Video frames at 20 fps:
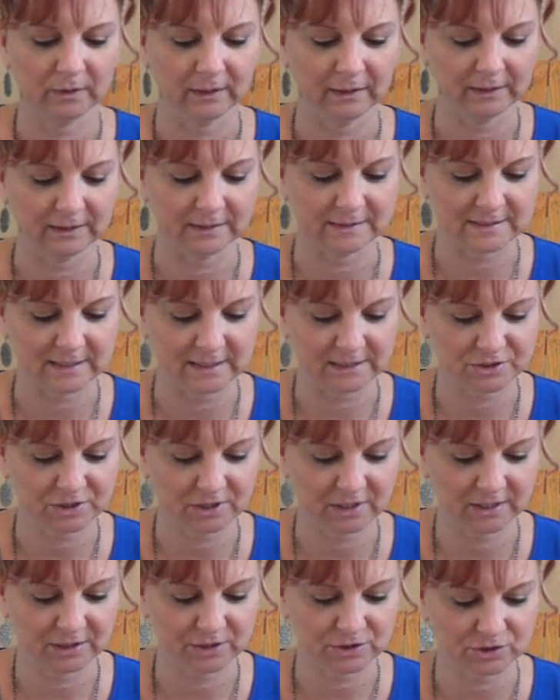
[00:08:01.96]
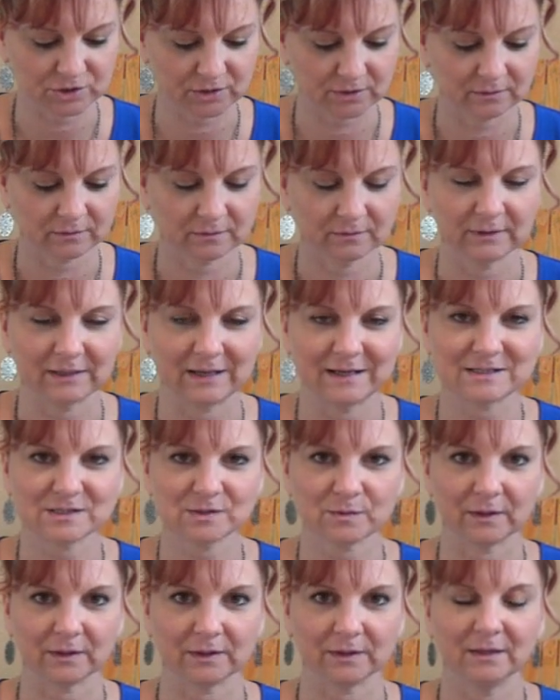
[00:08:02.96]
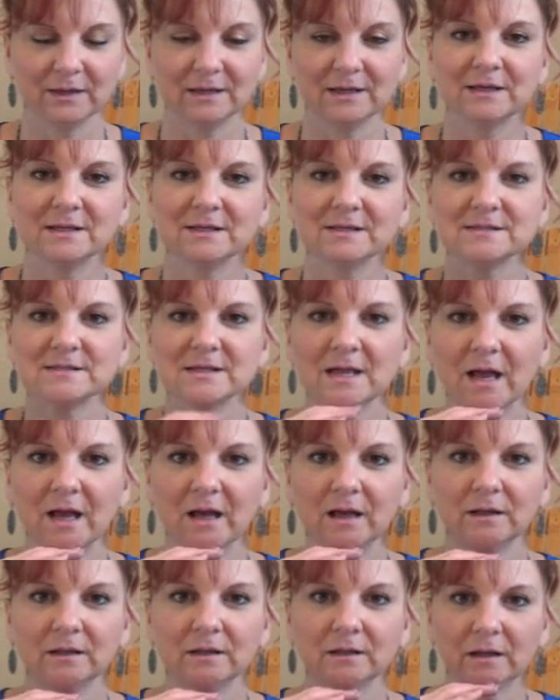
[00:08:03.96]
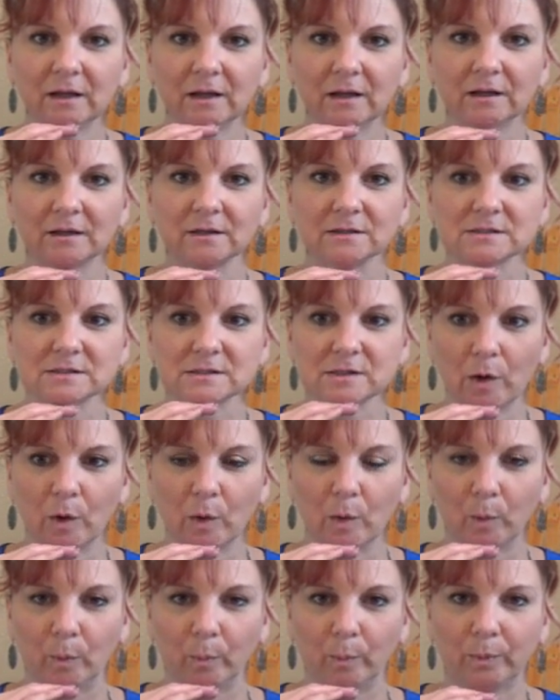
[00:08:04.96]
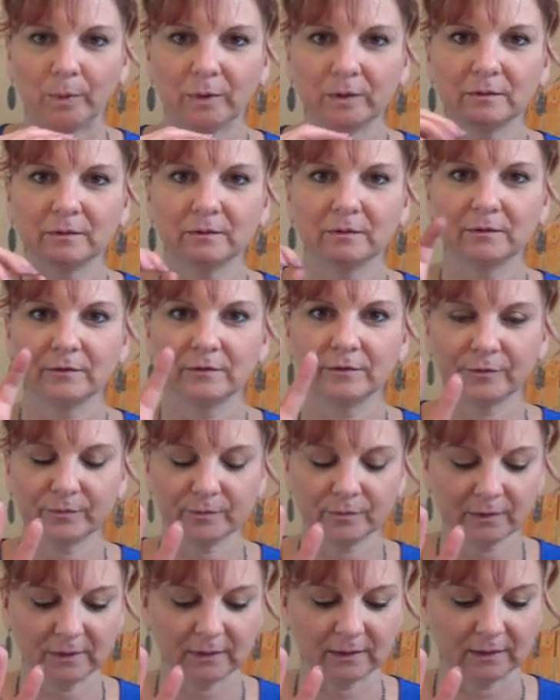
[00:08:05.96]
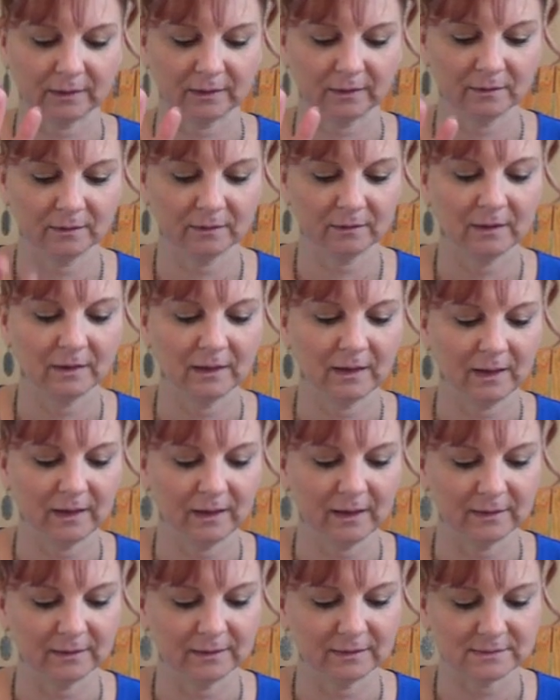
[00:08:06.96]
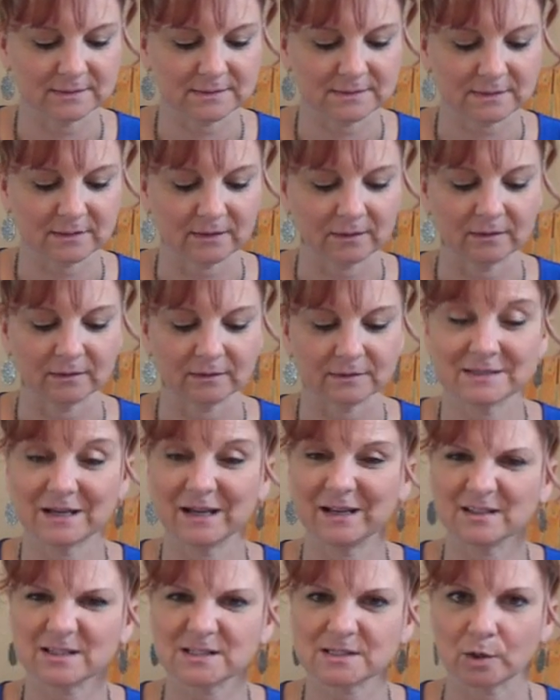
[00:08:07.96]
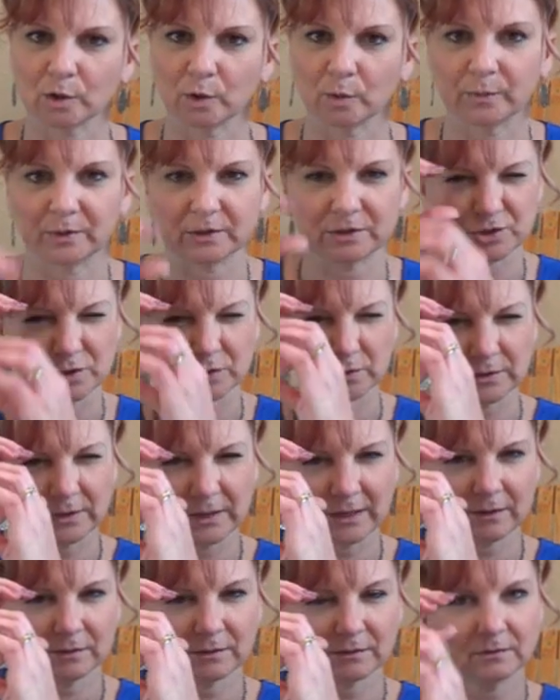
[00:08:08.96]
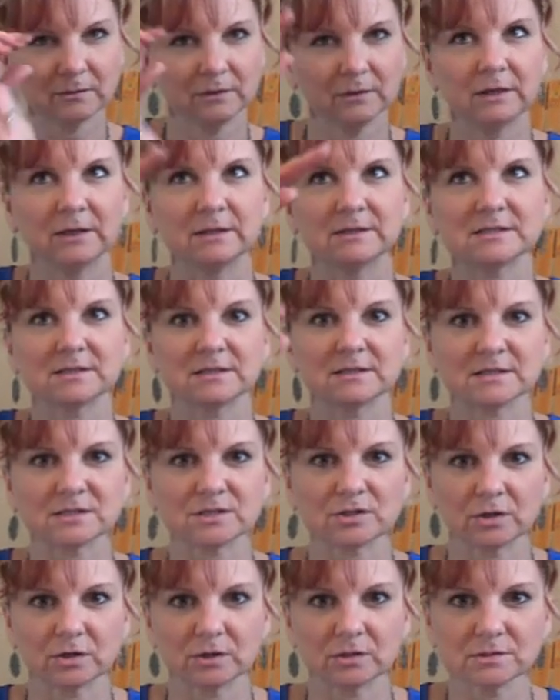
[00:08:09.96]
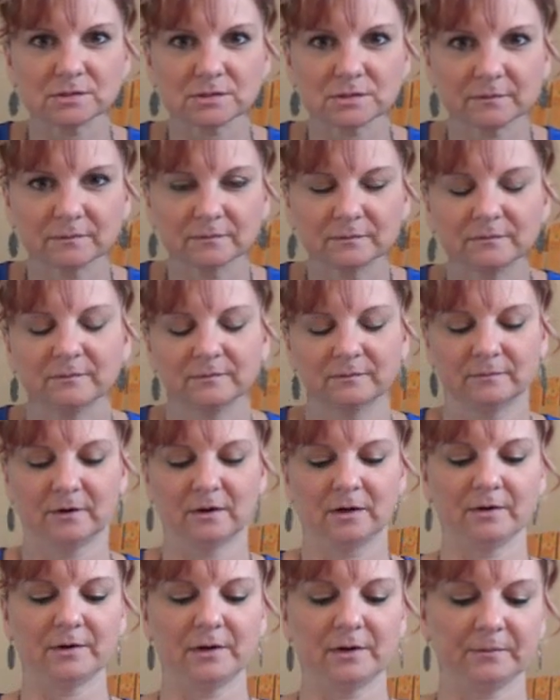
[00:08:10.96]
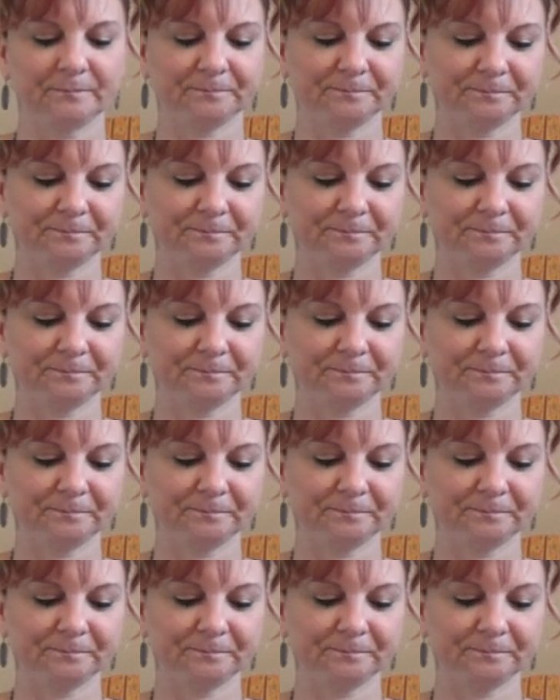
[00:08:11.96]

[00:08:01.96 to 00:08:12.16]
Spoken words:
and it's education. Last one, telescope. 3, and it's telescope. They should look out and see the stars. All right,